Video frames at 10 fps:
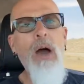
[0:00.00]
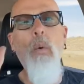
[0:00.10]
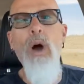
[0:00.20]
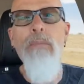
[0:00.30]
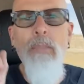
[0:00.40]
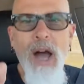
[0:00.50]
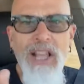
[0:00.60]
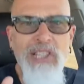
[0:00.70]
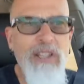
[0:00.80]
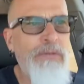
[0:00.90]
one
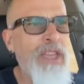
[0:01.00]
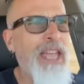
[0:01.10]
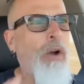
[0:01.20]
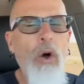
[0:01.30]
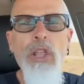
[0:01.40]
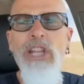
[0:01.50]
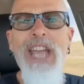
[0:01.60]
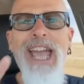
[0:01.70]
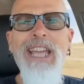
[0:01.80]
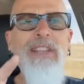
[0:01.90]
positive thing. Only
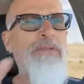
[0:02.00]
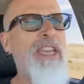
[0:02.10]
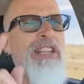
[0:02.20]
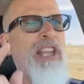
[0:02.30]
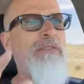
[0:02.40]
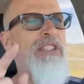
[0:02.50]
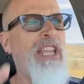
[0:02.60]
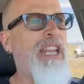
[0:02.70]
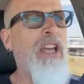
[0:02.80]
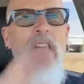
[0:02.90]
negative things I've
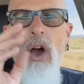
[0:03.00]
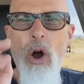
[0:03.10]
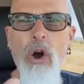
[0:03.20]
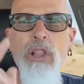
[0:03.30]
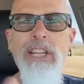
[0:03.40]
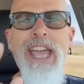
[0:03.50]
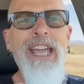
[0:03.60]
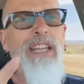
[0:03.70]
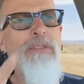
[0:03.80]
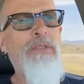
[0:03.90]
seen. Only
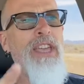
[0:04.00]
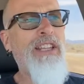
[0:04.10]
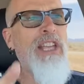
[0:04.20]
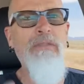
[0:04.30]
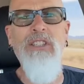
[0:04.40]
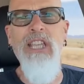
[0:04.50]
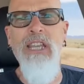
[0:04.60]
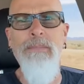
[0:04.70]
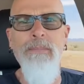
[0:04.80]
negative things I've seen.